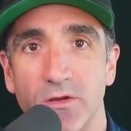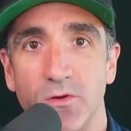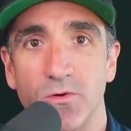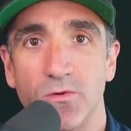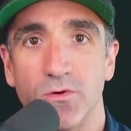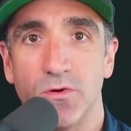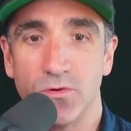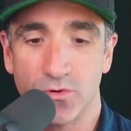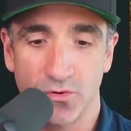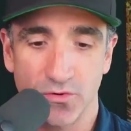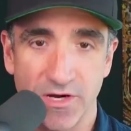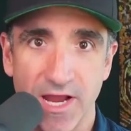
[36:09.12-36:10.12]
who
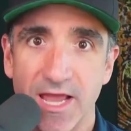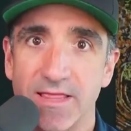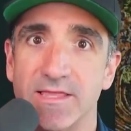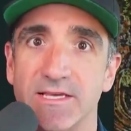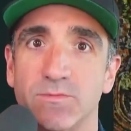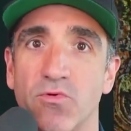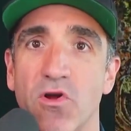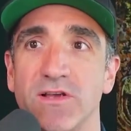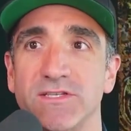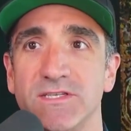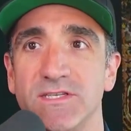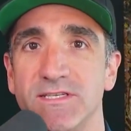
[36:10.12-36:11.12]
create these
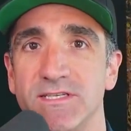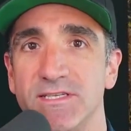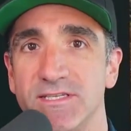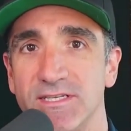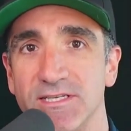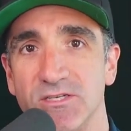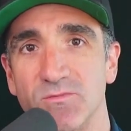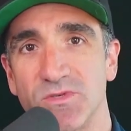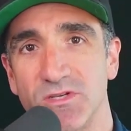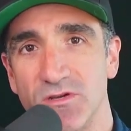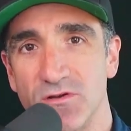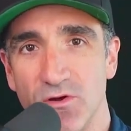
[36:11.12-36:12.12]
processes and systems,
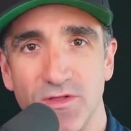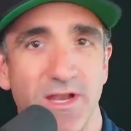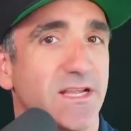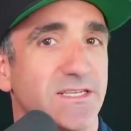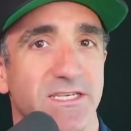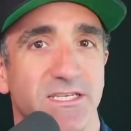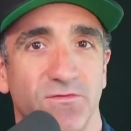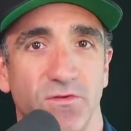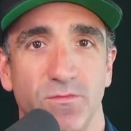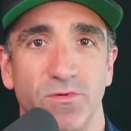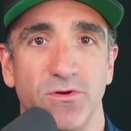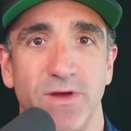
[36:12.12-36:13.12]
and you know that exists for
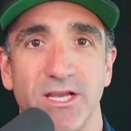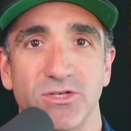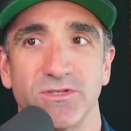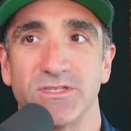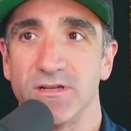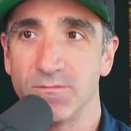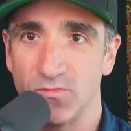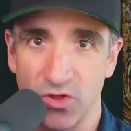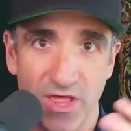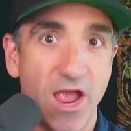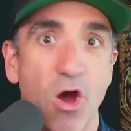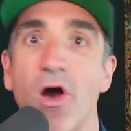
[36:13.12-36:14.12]
the Blue Angels, and
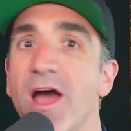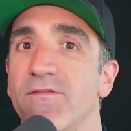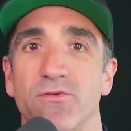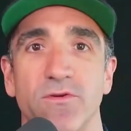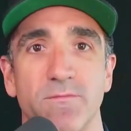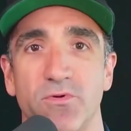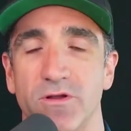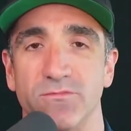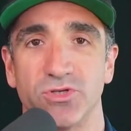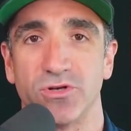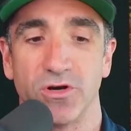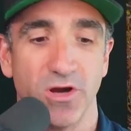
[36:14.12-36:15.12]
they all have their input, I'm
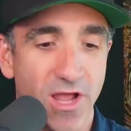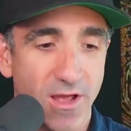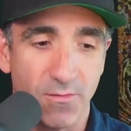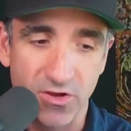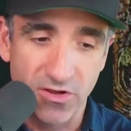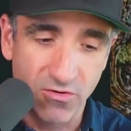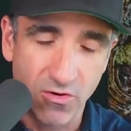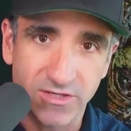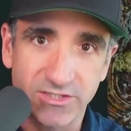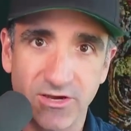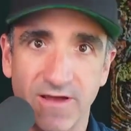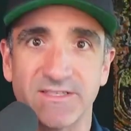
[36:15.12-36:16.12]
sure. But you
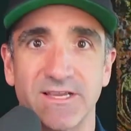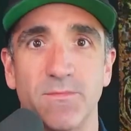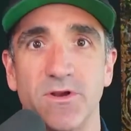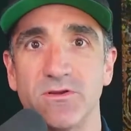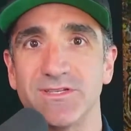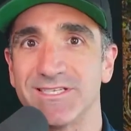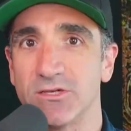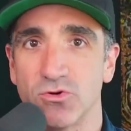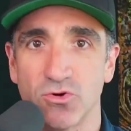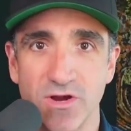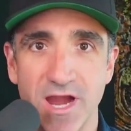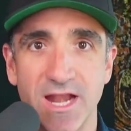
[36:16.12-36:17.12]
also have somebody who's
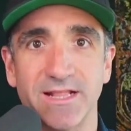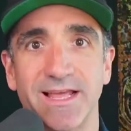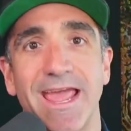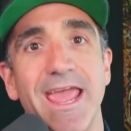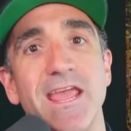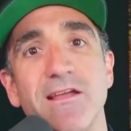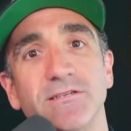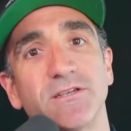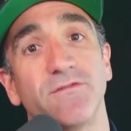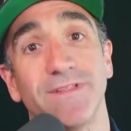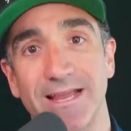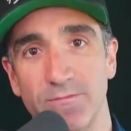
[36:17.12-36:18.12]
creating the, hey, here's
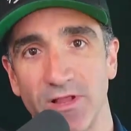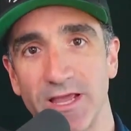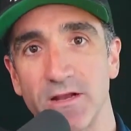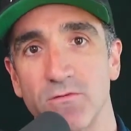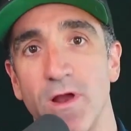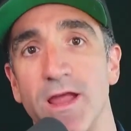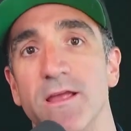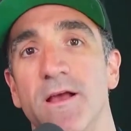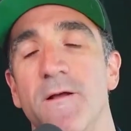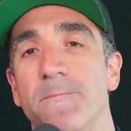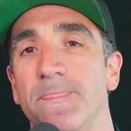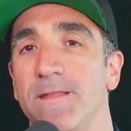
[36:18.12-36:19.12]
a flight plan, right?
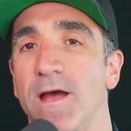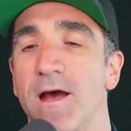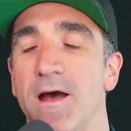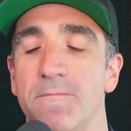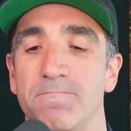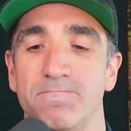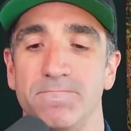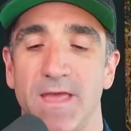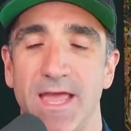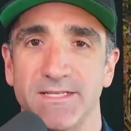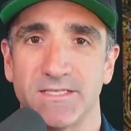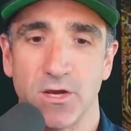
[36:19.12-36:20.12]
Yeah.
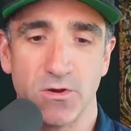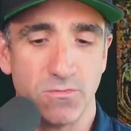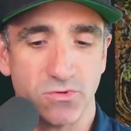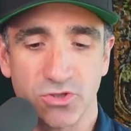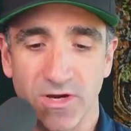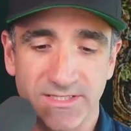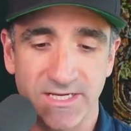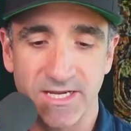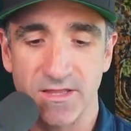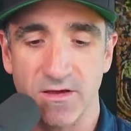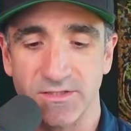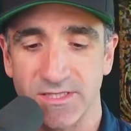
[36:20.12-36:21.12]
And so trusting
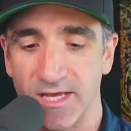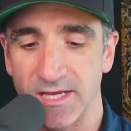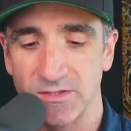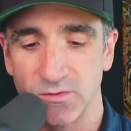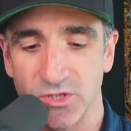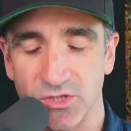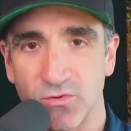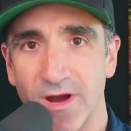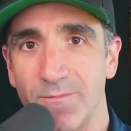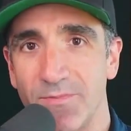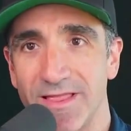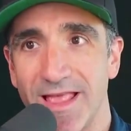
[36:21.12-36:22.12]
in those things, which is
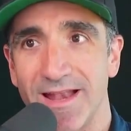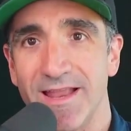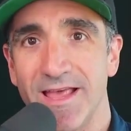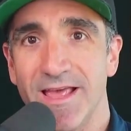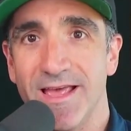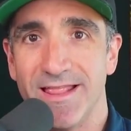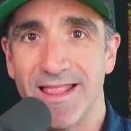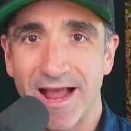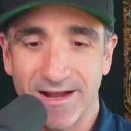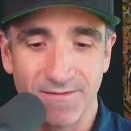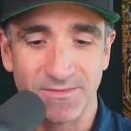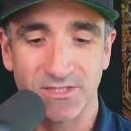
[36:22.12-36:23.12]
great. But then
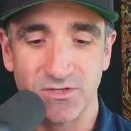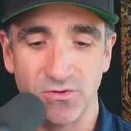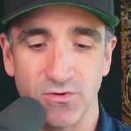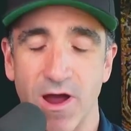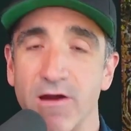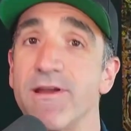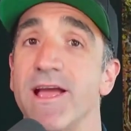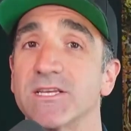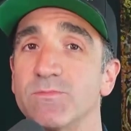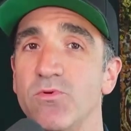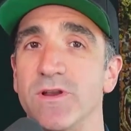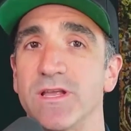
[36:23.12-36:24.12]
that comes to our next
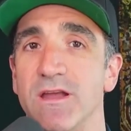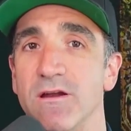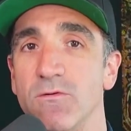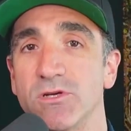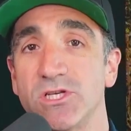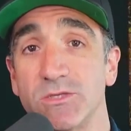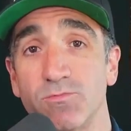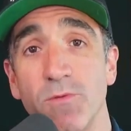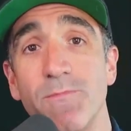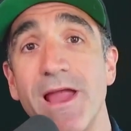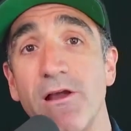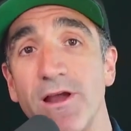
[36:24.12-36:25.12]
point, Garrett, which is
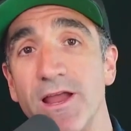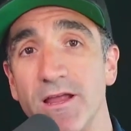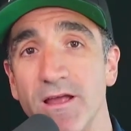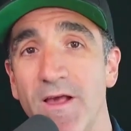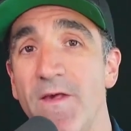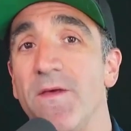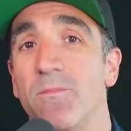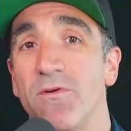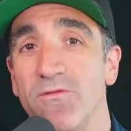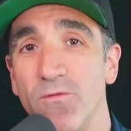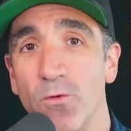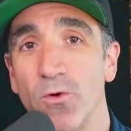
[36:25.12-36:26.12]
preparing
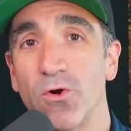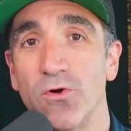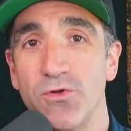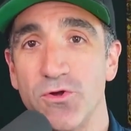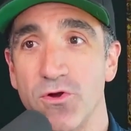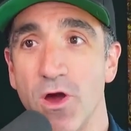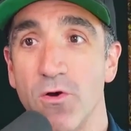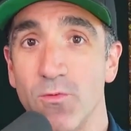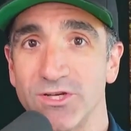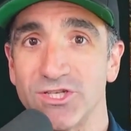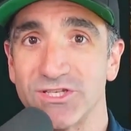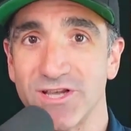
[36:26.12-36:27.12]
before you go,
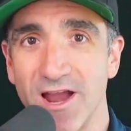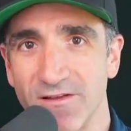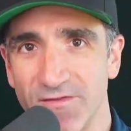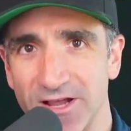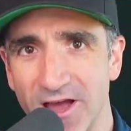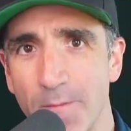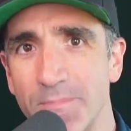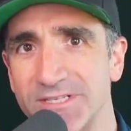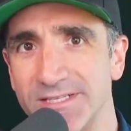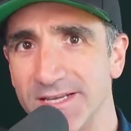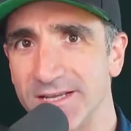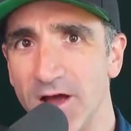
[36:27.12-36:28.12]
which is kind of
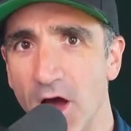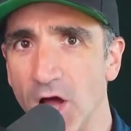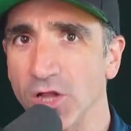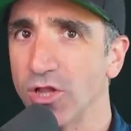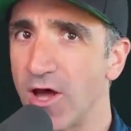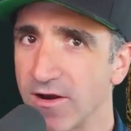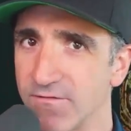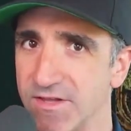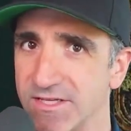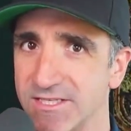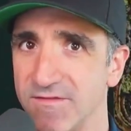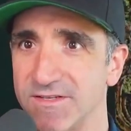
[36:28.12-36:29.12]
encompassing a lot of
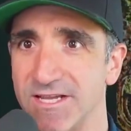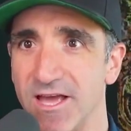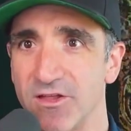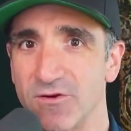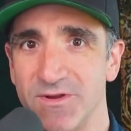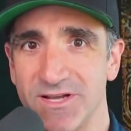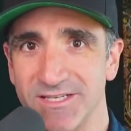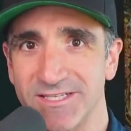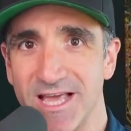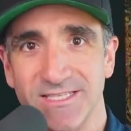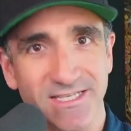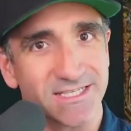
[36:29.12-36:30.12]
this stuff together, because
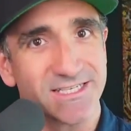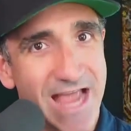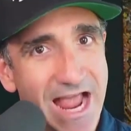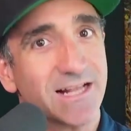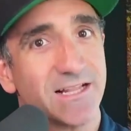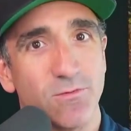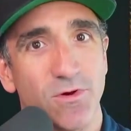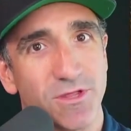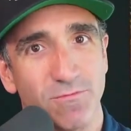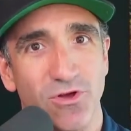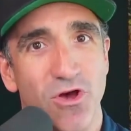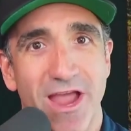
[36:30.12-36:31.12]
that's exactly what
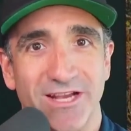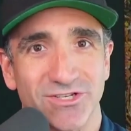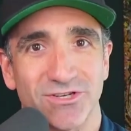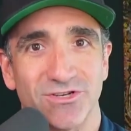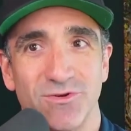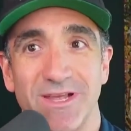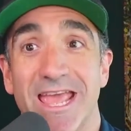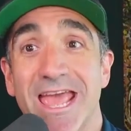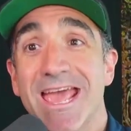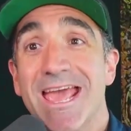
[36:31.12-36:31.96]
the Blue Angels are doing